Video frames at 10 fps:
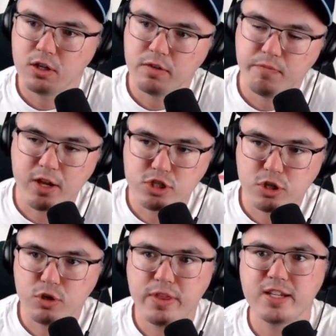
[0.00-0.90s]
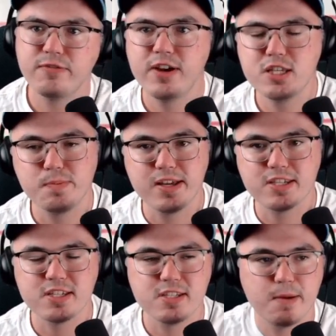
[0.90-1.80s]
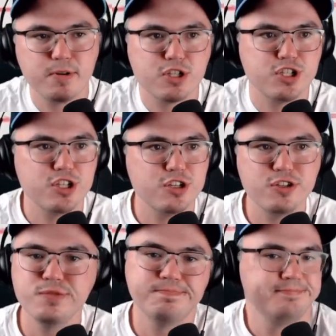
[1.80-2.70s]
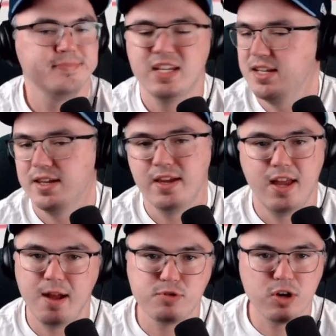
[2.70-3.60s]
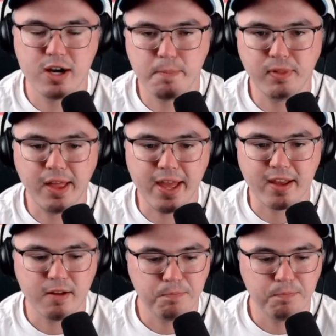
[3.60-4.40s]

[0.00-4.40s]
Not sure who that defenseman is. It's number 2. I'm drawing a blank.